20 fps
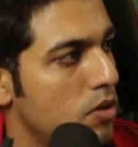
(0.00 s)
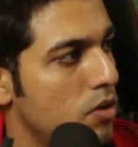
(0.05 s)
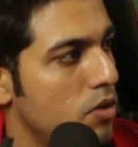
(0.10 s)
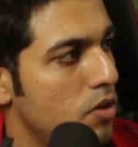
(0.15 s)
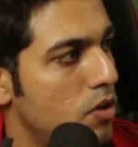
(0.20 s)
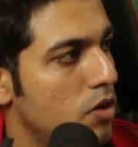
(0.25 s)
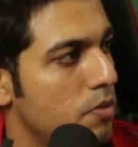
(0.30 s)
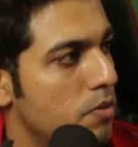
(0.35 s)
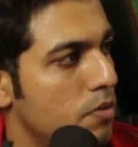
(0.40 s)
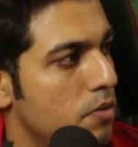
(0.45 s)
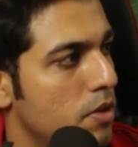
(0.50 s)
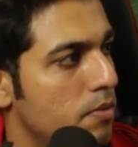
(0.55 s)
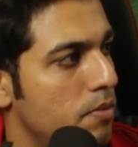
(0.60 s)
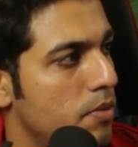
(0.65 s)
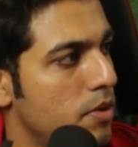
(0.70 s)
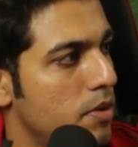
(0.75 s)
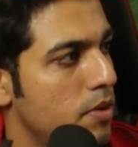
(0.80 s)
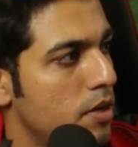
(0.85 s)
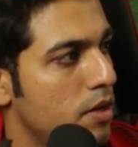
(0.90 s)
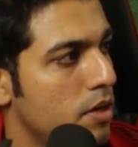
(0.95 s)
or
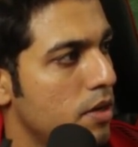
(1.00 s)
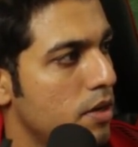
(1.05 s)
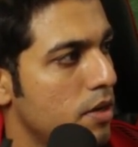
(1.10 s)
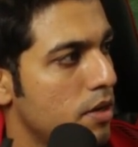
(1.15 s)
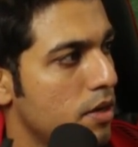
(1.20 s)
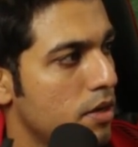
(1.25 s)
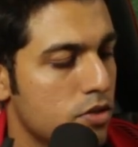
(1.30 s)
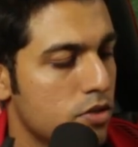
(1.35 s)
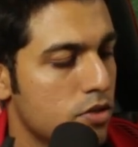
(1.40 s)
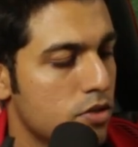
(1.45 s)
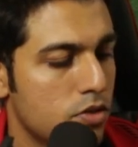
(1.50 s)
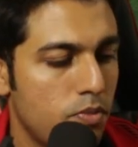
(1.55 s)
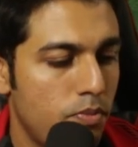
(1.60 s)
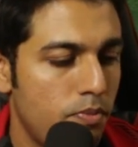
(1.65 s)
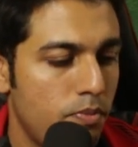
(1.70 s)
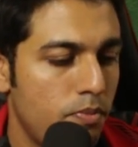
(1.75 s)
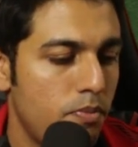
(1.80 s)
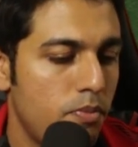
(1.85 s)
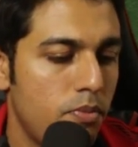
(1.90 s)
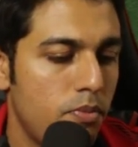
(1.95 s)
maybe
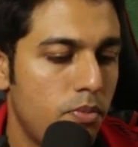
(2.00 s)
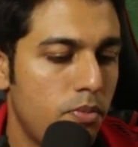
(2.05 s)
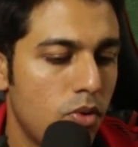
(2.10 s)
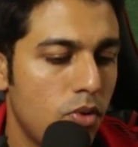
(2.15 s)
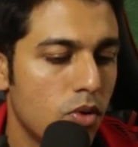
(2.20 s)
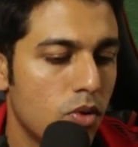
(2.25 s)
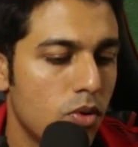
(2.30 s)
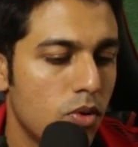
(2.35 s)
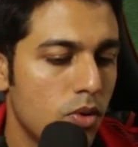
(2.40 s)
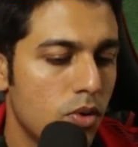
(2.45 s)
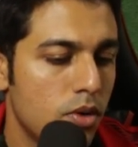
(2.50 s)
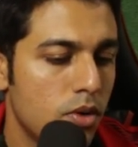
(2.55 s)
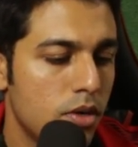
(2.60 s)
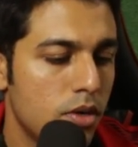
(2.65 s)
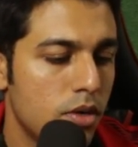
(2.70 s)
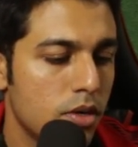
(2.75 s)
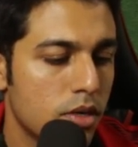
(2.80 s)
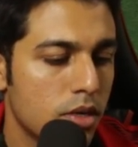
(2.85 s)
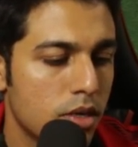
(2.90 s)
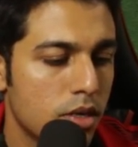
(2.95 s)
explode
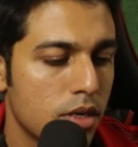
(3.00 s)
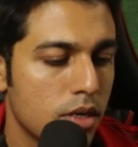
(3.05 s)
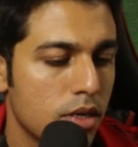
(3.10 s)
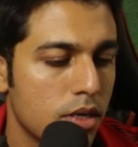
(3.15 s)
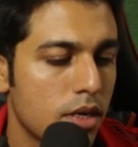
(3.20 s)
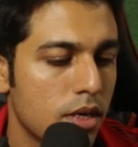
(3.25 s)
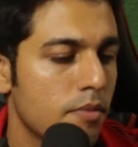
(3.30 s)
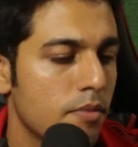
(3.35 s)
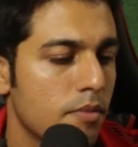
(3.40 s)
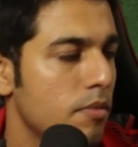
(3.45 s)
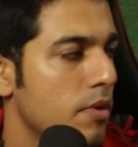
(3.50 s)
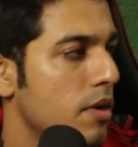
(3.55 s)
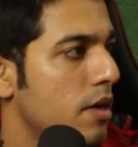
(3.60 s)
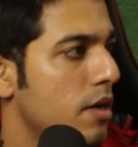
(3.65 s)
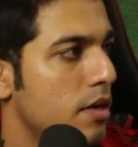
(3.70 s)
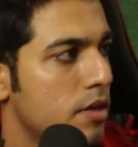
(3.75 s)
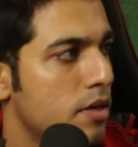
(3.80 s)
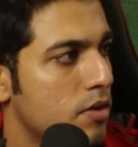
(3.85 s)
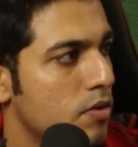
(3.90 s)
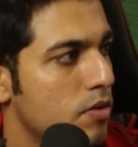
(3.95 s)

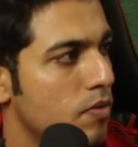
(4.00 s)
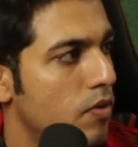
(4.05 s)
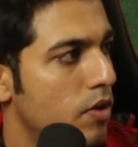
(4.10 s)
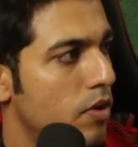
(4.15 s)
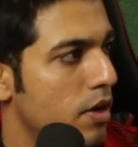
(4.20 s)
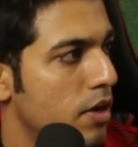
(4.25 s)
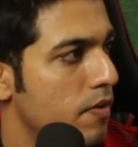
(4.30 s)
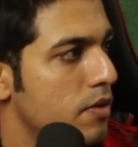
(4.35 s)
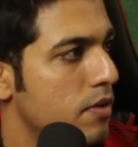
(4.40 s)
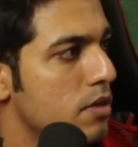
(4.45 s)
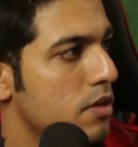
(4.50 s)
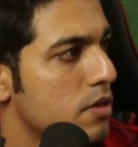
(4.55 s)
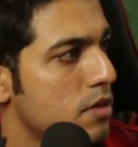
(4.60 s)
emit, whatever.